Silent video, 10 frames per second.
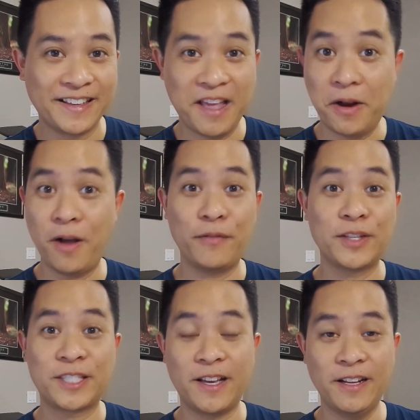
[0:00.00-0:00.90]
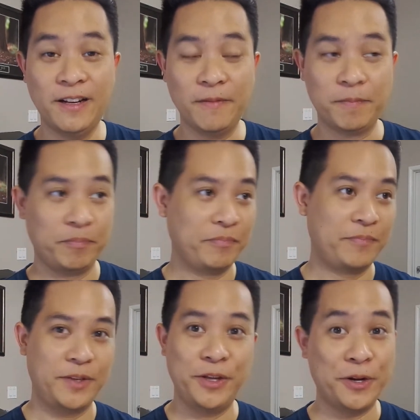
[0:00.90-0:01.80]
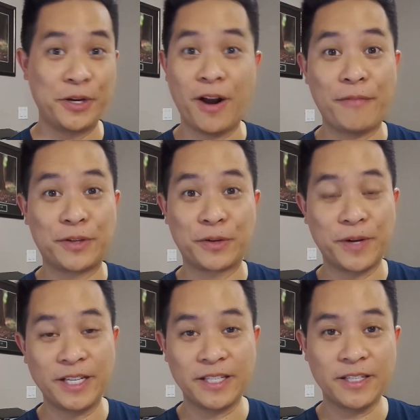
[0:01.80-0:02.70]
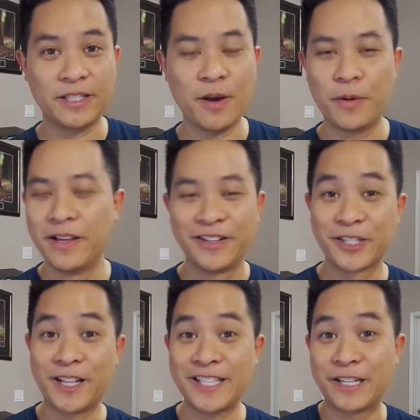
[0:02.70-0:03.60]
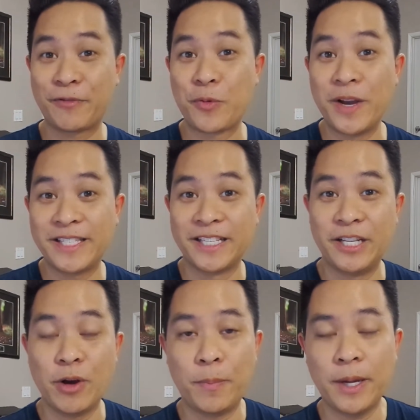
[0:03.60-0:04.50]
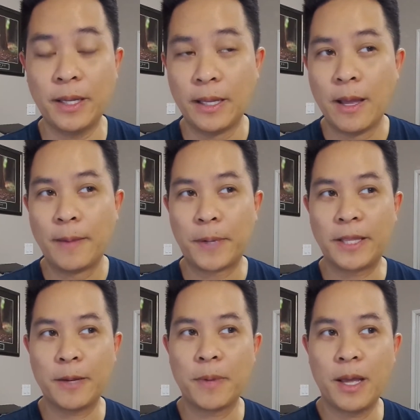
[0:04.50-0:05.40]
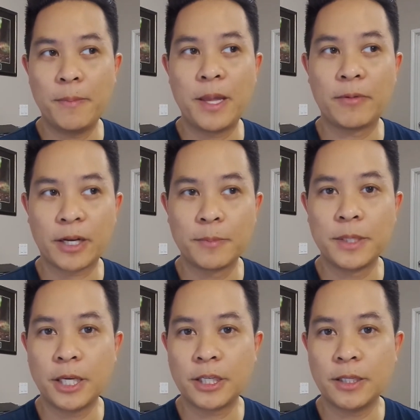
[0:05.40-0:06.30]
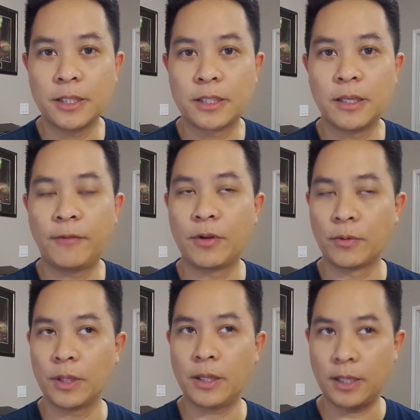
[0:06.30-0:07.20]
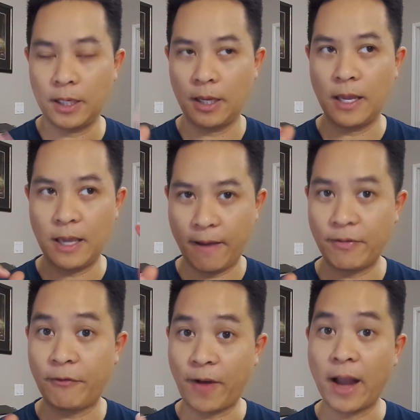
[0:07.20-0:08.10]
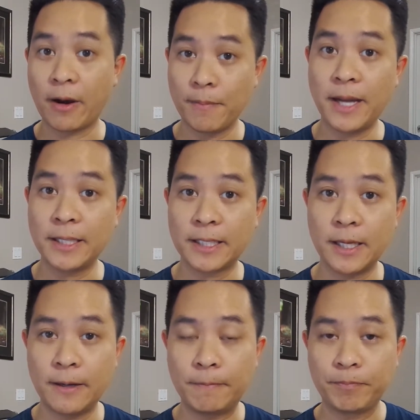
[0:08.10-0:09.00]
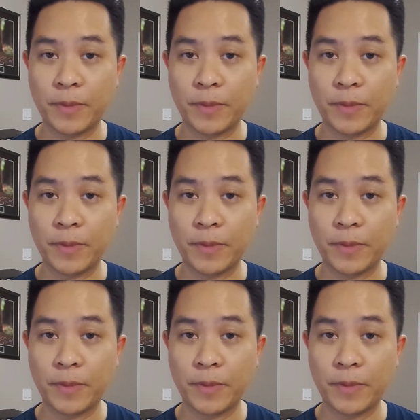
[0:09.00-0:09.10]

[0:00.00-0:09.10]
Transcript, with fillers: And all of a sudden, you know you're off to the races so there's lots of different ways to do it but but i think my main recommendation is if you're really thinking and you have the fire mindset